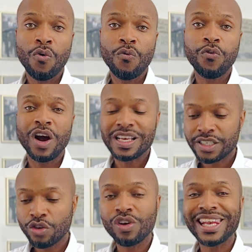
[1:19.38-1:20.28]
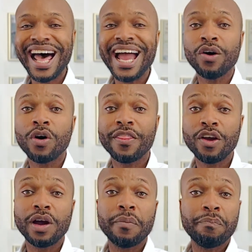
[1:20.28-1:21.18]
for us to rely on
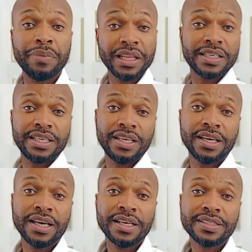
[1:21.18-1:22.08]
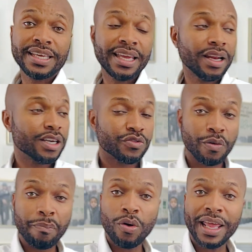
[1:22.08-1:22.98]
their ability to get us from
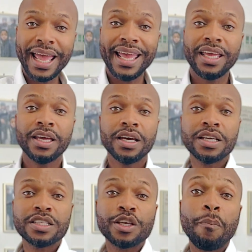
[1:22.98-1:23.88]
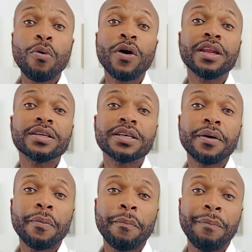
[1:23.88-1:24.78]
point A to point
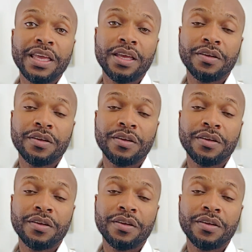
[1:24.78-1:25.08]
B.